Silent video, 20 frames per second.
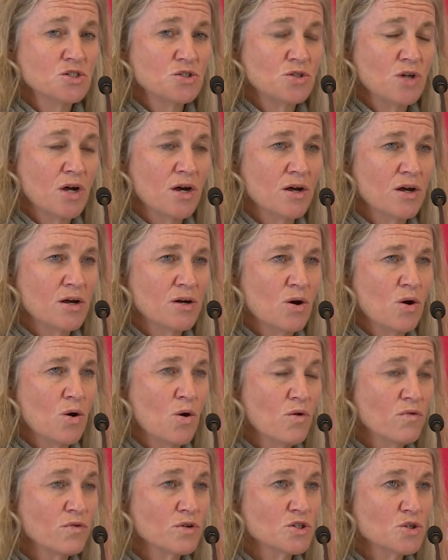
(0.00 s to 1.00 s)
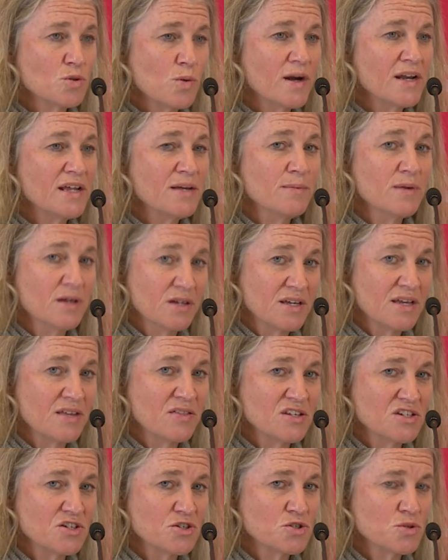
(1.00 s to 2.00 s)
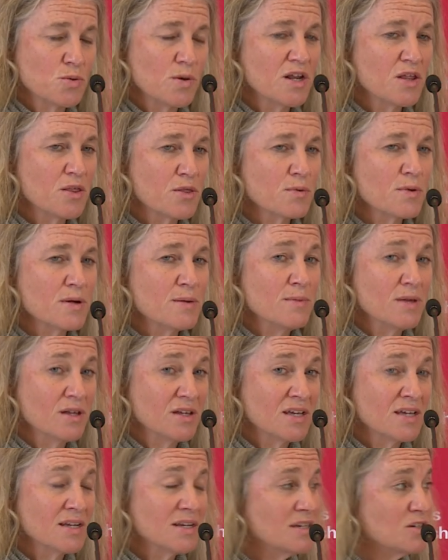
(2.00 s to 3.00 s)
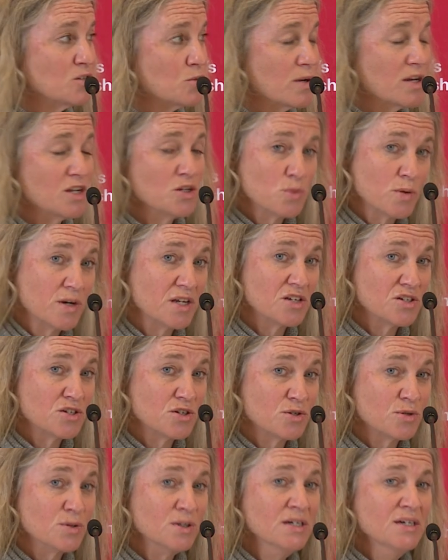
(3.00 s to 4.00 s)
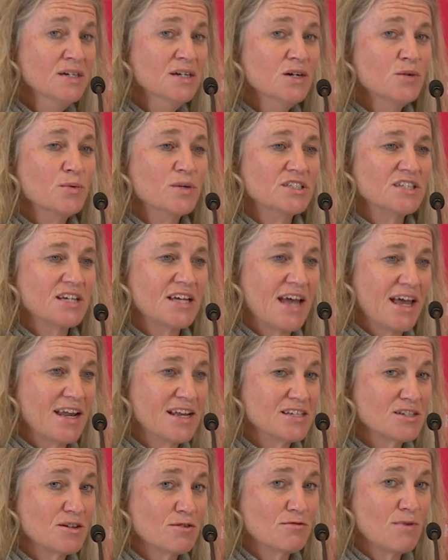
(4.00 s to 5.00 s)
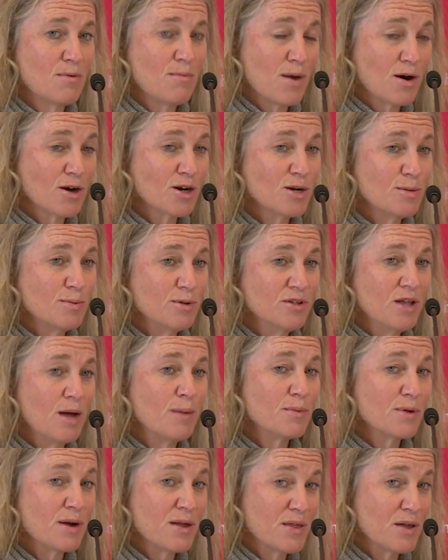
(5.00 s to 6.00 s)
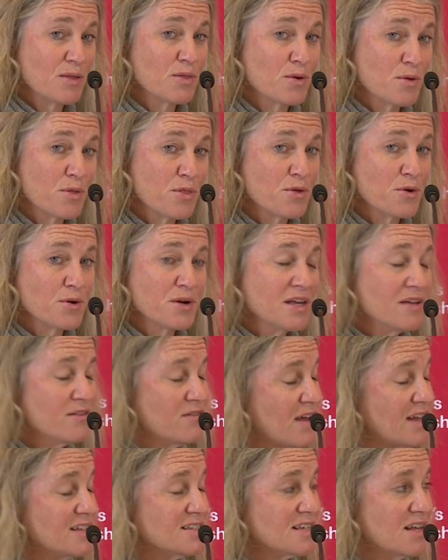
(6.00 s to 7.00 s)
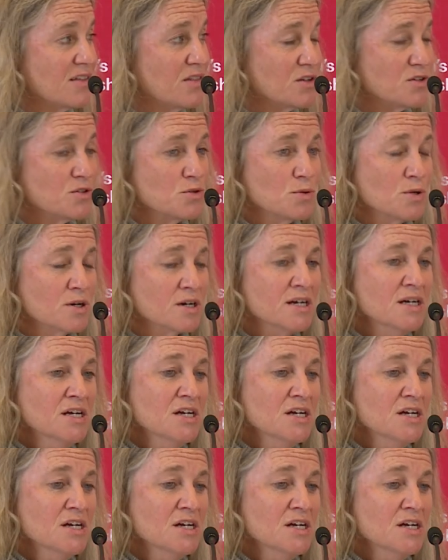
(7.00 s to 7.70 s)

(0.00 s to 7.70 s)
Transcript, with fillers: uh, over 20 million this year, 23 million in 2022, which again is a remarkable number. I think there are 30 events on the tour.